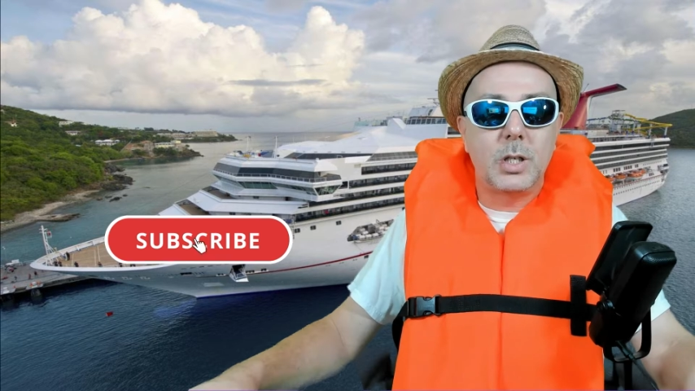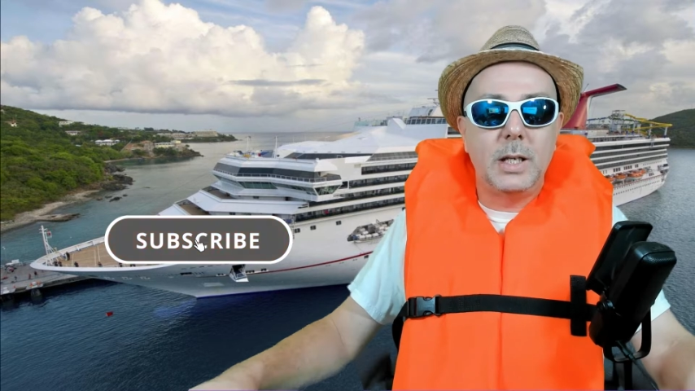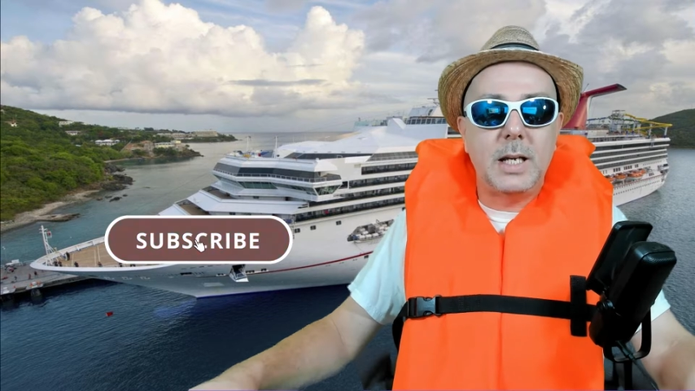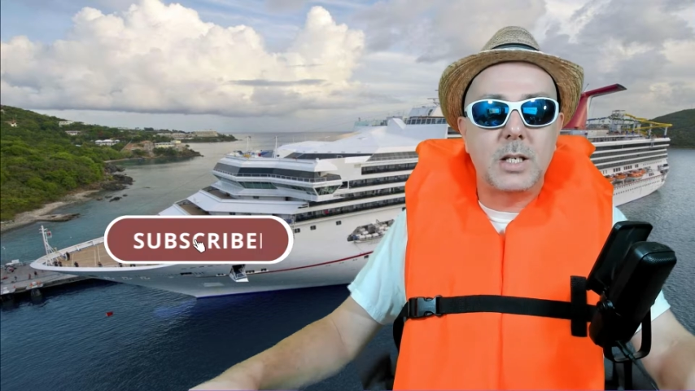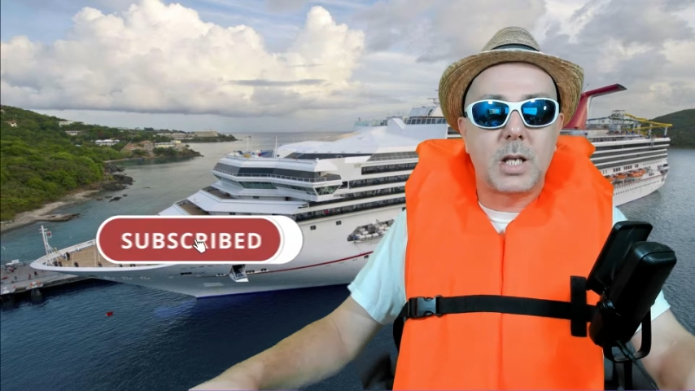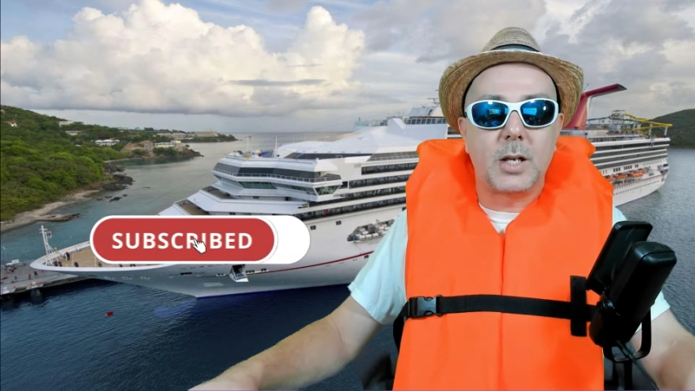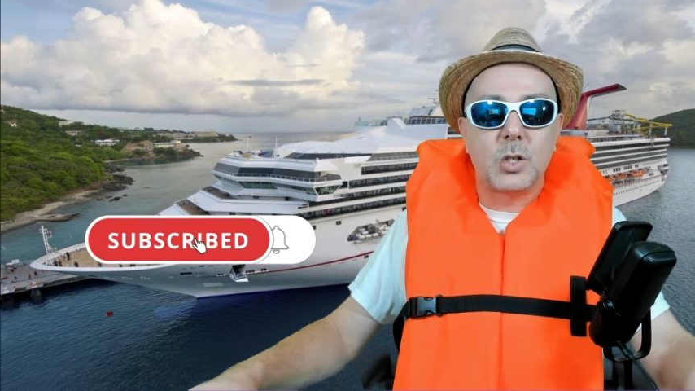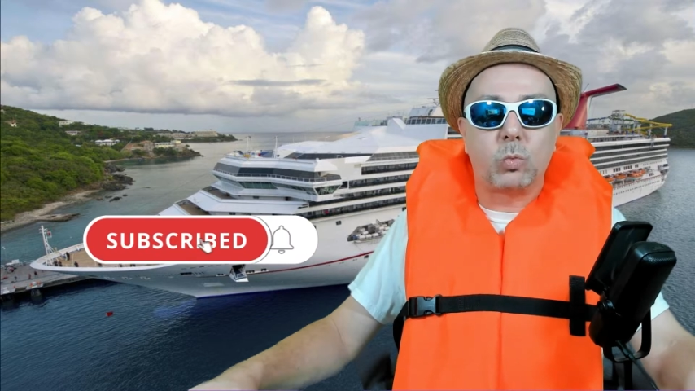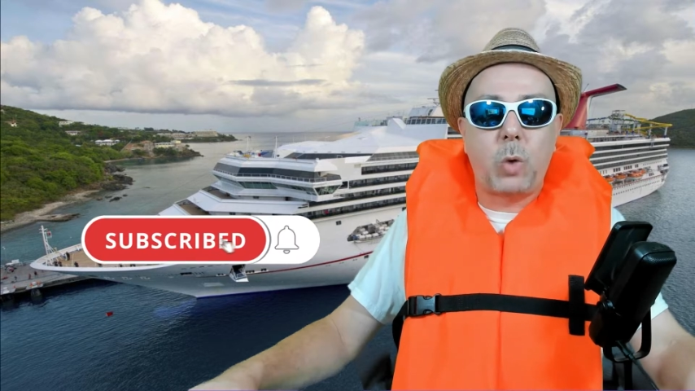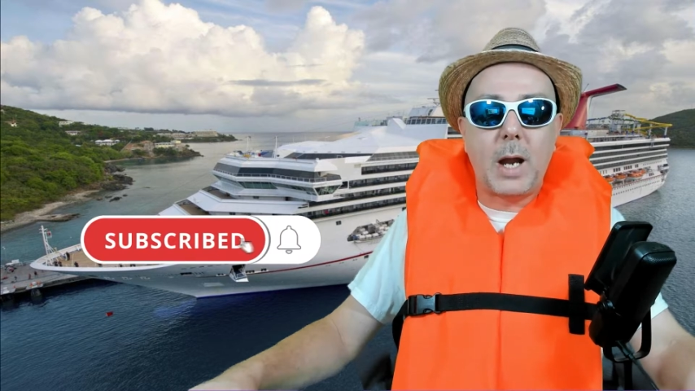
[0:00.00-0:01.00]
leads
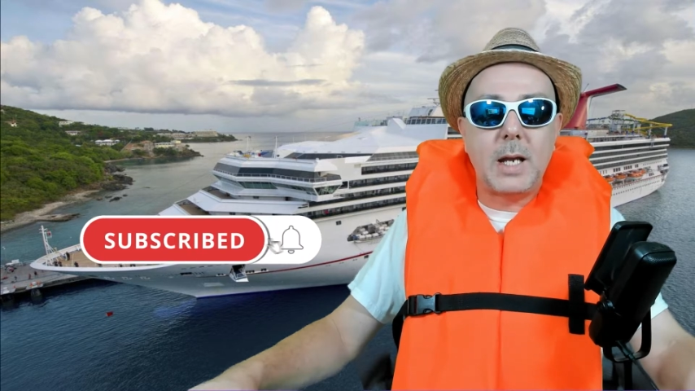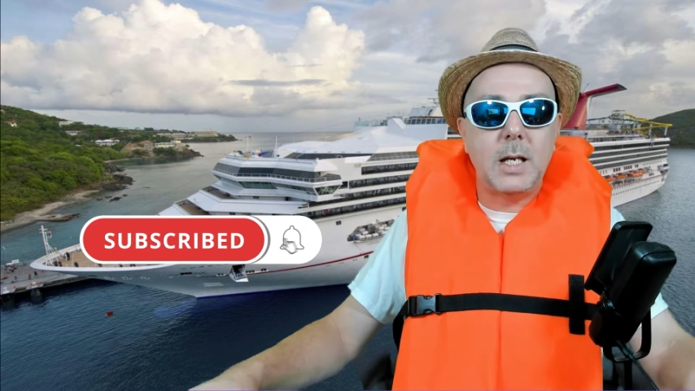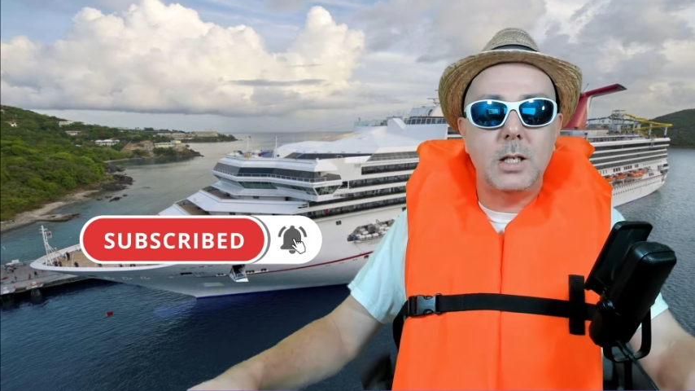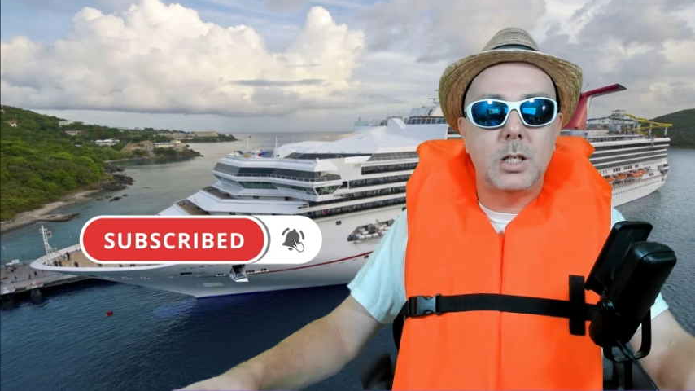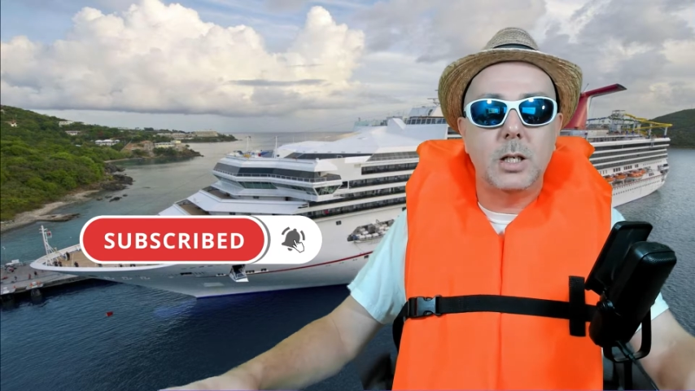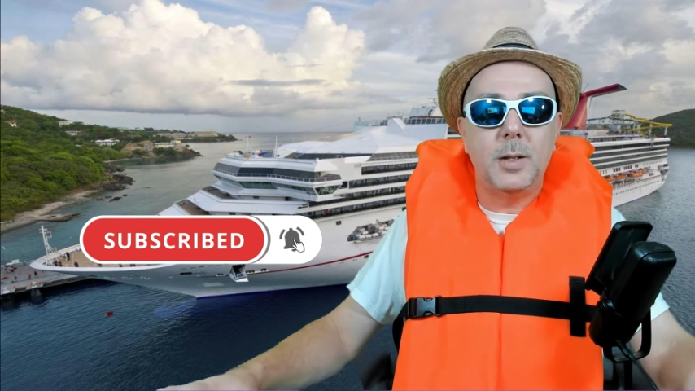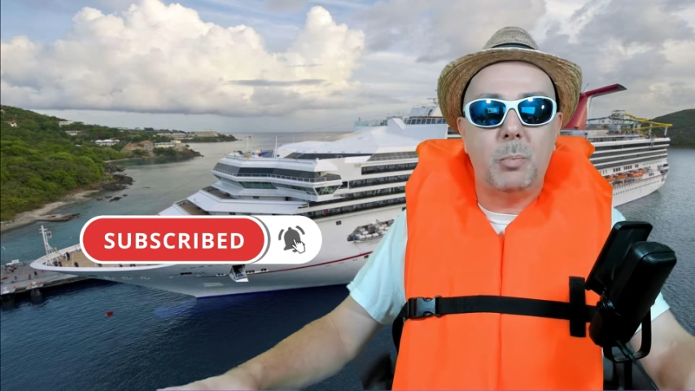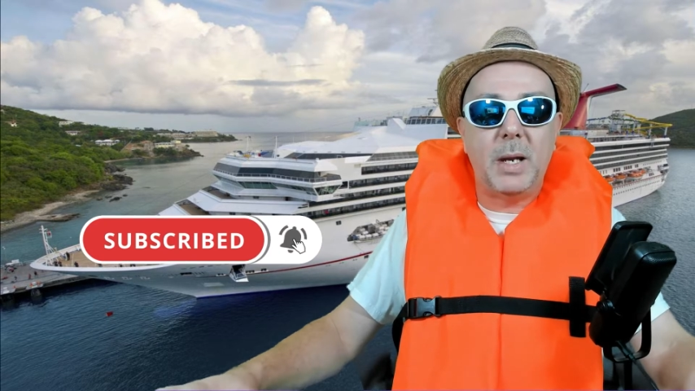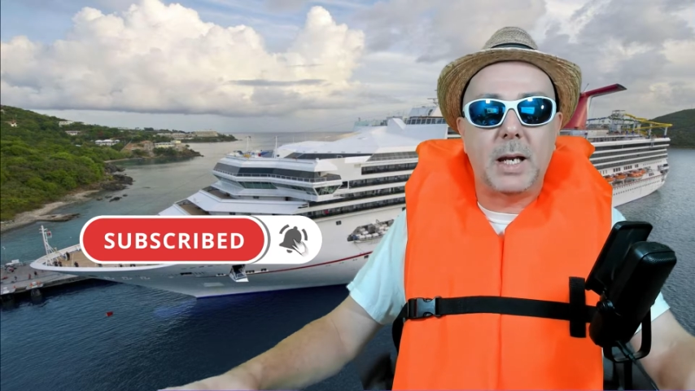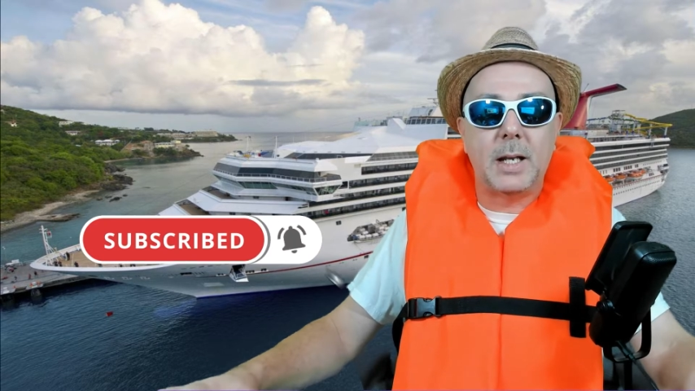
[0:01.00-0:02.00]
us right into the
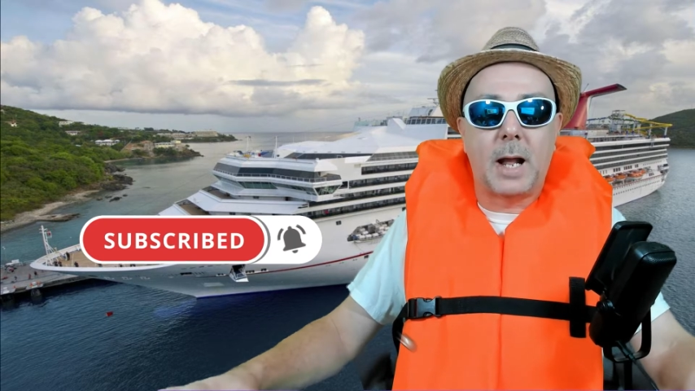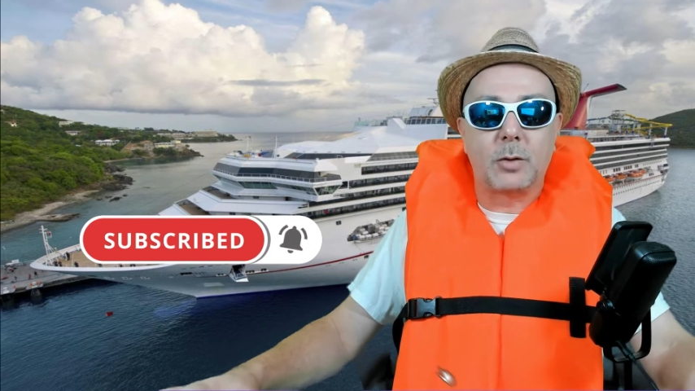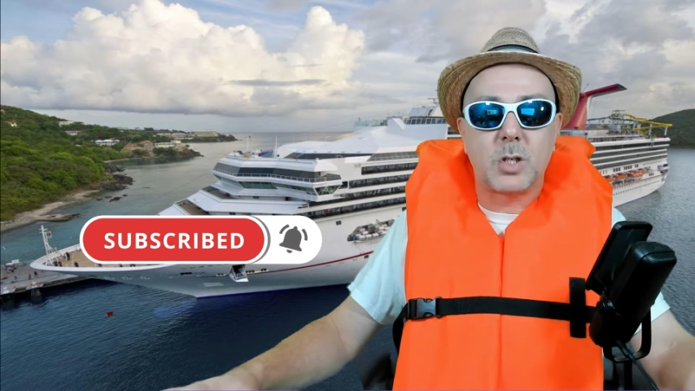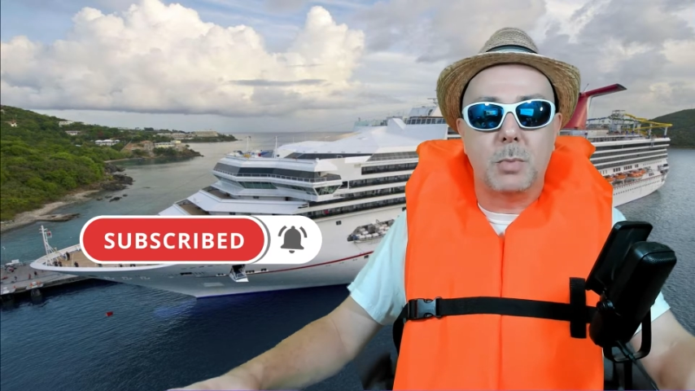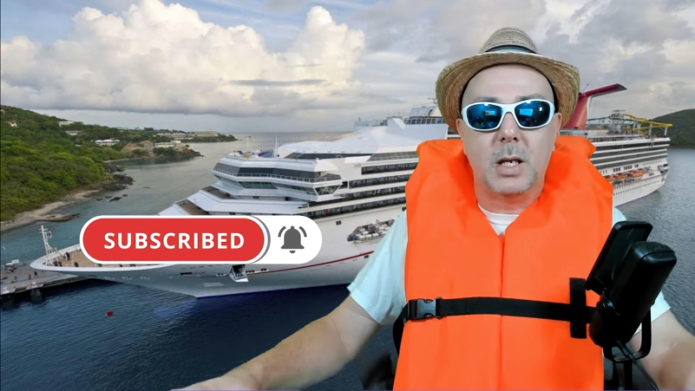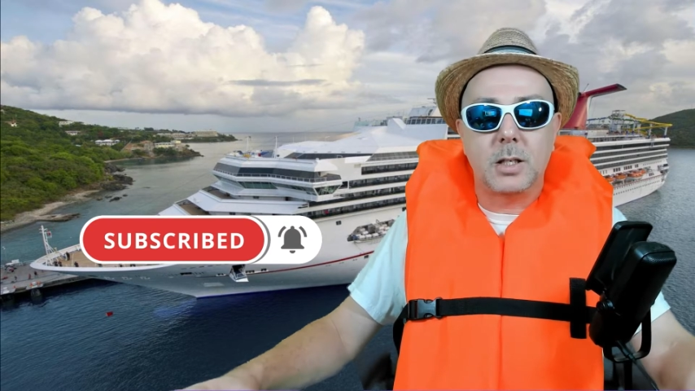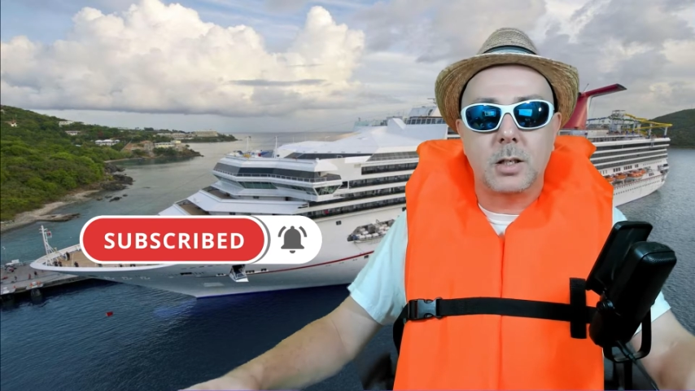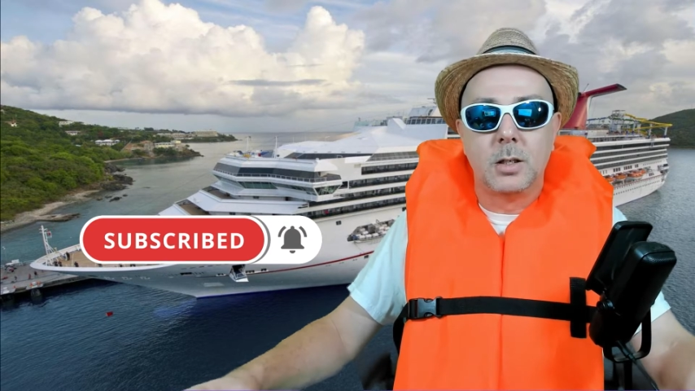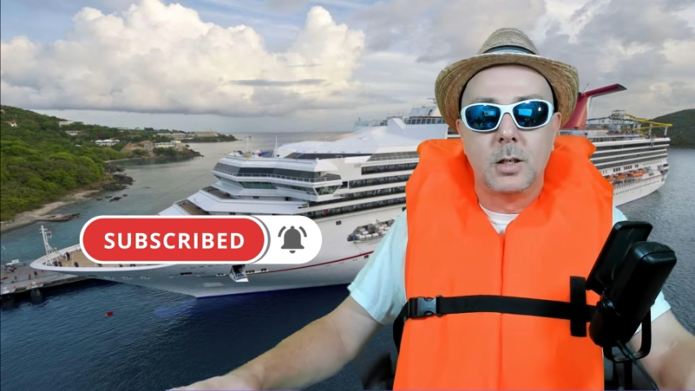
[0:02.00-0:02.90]
big announcement.